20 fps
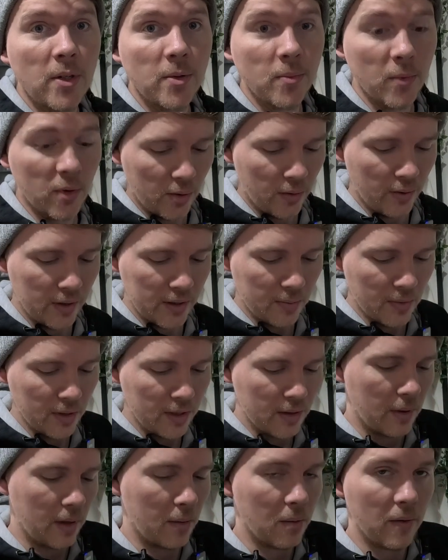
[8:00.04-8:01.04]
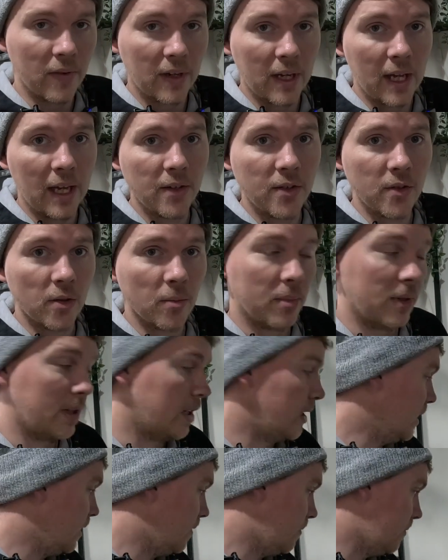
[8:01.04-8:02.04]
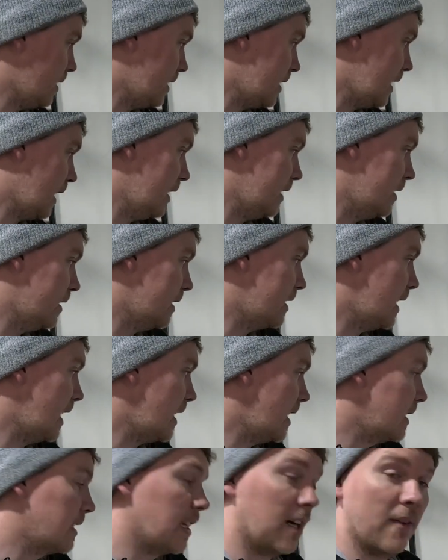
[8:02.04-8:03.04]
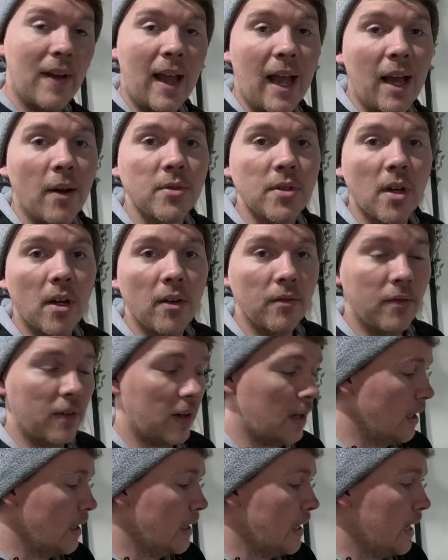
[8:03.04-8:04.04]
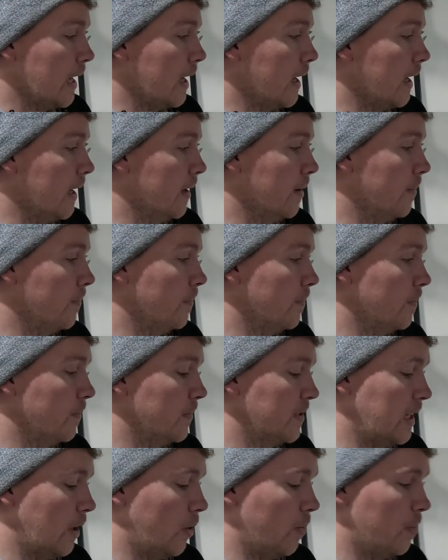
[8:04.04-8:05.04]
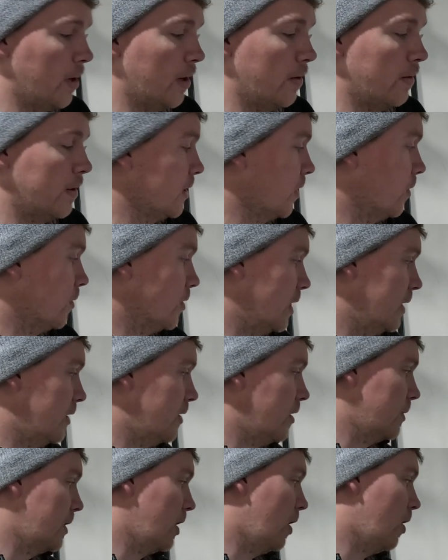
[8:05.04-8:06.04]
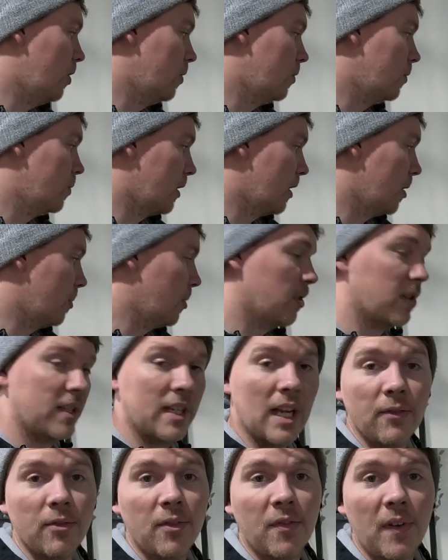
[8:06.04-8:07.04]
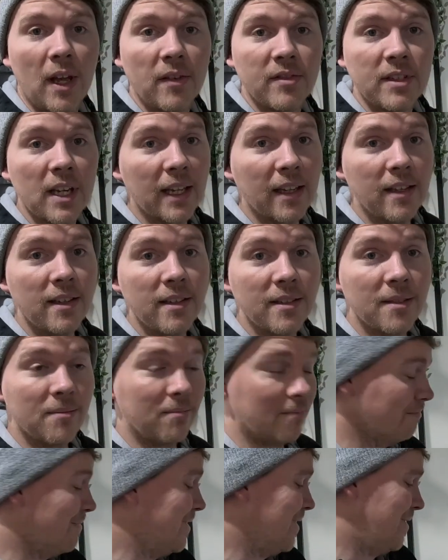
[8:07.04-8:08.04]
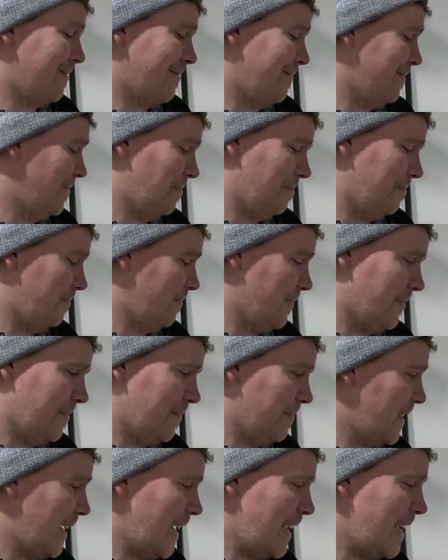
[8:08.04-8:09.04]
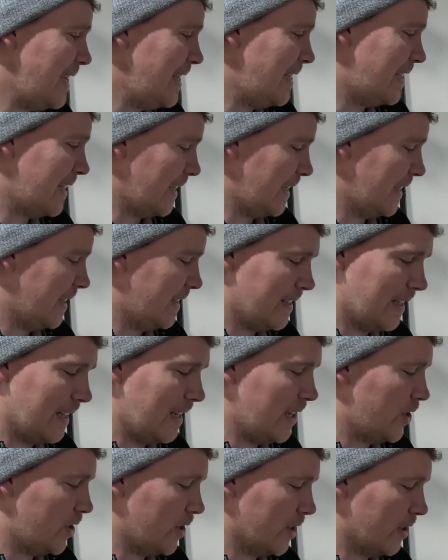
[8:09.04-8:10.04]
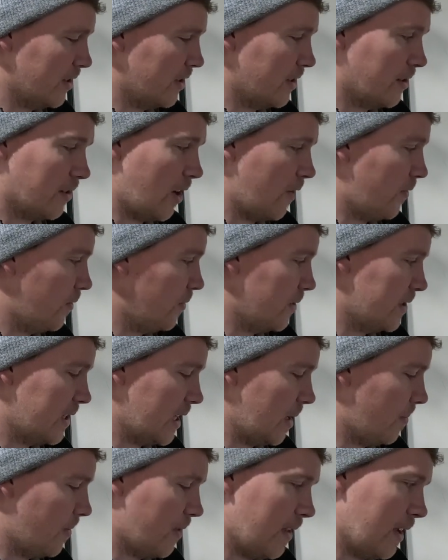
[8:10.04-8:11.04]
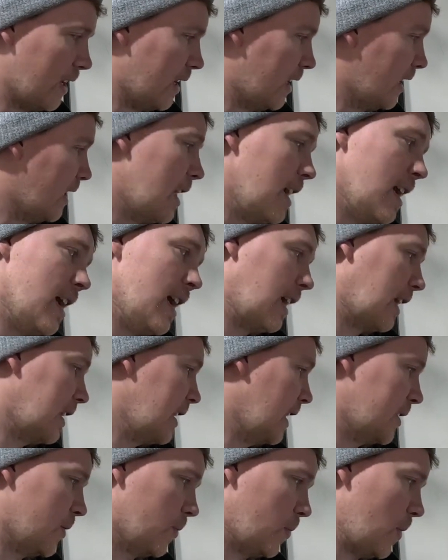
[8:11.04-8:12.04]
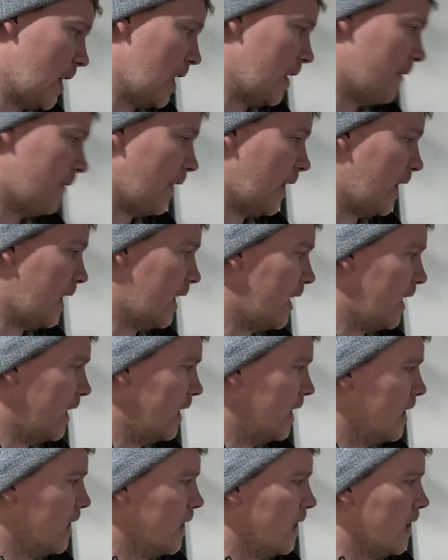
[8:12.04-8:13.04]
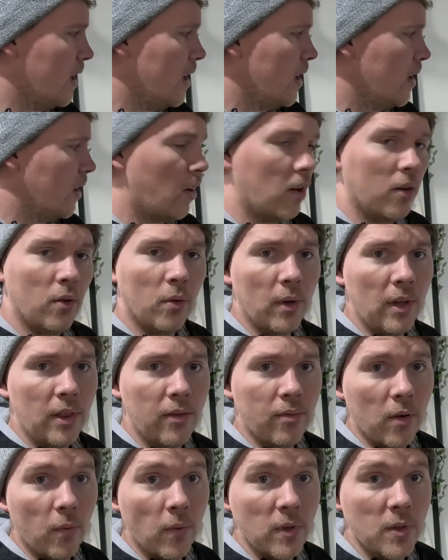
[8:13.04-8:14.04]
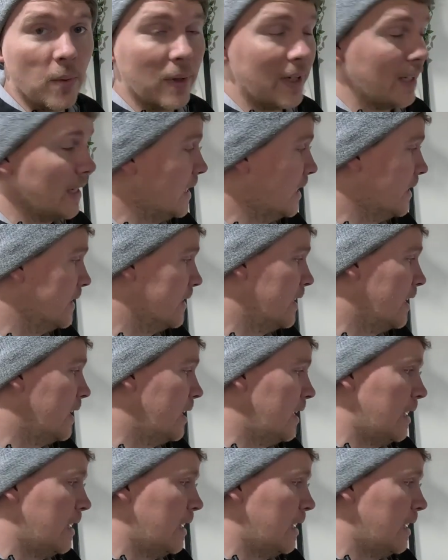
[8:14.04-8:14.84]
to him all Christmas, so we had a bit of a catch up, but then it decided to take itself out of setup mode. So all you had to do was hold one of the buttons down for 5 seconds. Easy, delicious. Go through the same thing, connect to Wi-Fi, going all the way through which one it is.